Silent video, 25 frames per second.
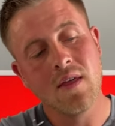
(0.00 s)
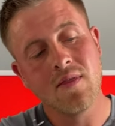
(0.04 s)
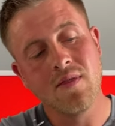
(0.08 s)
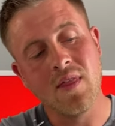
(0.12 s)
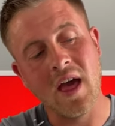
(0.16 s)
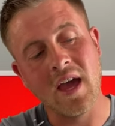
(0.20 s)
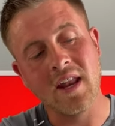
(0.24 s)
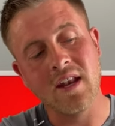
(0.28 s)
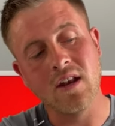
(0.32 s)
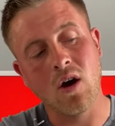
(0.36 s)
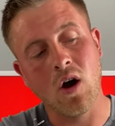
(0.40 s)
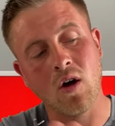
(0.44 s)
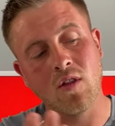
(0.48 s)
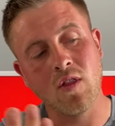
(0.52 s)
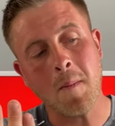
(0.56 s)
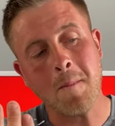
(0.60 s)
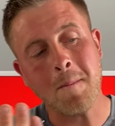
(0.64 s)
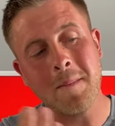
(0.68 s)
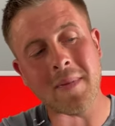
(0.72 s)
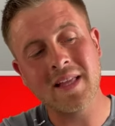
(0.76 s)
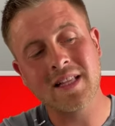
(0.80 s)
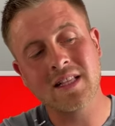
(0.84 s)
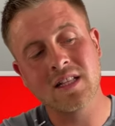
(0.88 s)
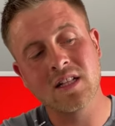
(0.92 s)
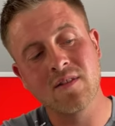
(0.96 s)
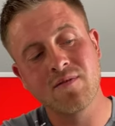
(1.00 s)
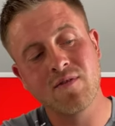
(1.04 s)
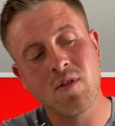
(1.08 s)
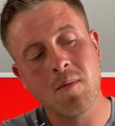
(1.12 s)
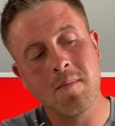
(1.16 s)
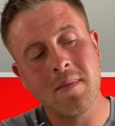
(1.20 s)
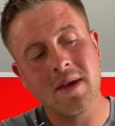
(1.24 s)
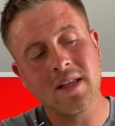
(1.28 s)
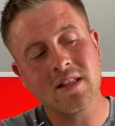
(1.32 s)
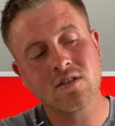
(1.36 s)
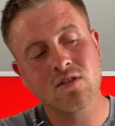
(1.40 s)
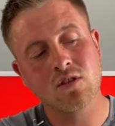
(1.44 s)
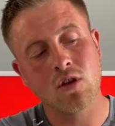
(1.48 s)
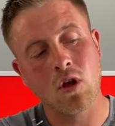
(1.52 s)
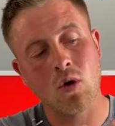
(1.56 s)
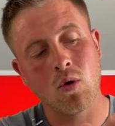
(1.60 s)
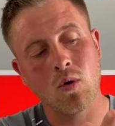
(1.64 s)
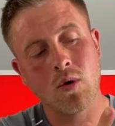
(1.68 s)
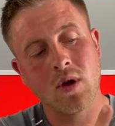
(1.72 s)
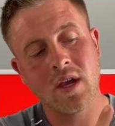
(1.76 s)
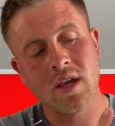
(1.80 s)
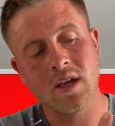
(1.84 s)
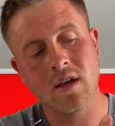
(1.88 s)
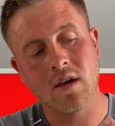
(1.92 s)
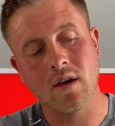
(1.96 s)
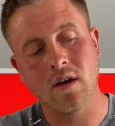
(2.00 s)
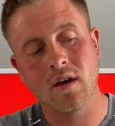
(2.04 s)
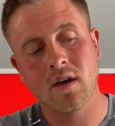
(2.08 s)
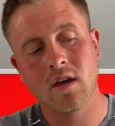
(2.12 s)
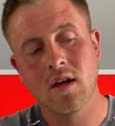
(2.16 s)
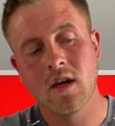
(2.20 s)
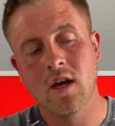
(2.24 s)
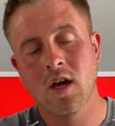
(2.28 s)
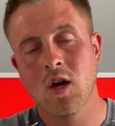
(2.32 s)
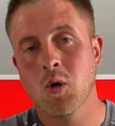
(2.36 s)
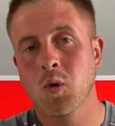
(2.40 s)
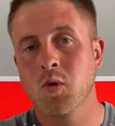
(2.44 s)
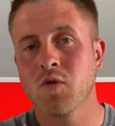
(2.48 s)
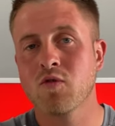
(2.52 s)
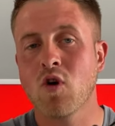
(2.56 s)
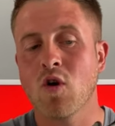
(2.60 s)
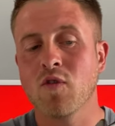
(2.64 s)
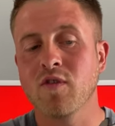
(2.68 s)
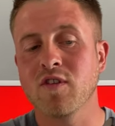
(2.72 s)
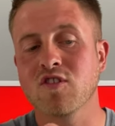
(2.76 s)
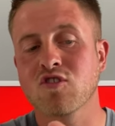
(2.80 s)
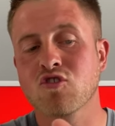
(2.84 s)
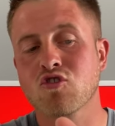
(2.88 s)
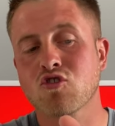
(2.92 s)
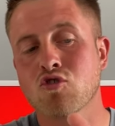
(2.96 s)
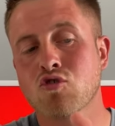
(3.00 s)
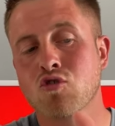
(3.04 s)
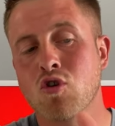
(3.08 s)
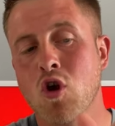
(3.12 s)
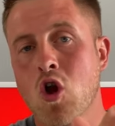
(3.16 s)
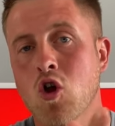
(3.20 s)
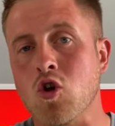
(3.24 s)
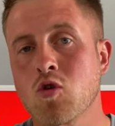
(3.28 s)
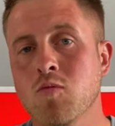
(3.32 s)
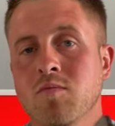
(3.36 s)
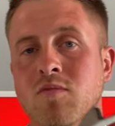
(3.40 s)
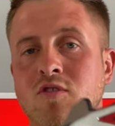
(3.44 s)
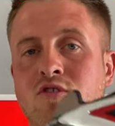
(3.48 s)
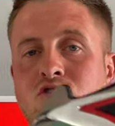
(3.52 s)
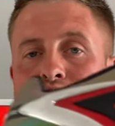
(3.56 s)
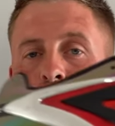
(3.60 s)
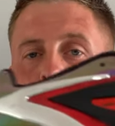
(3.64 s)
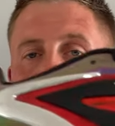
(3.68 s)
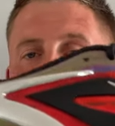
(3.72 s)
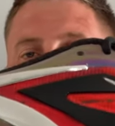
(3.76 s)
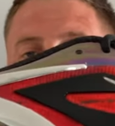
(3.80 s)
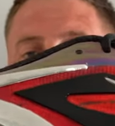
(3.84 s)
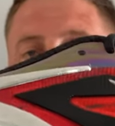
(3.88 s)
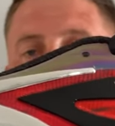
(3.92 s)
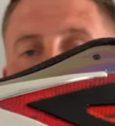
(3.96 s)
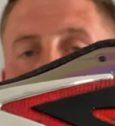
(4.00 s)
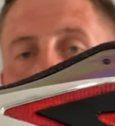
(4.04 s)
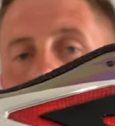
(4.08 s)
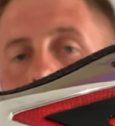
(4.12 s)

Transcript: Then on the middle of the midsole here, we've got this chrome strip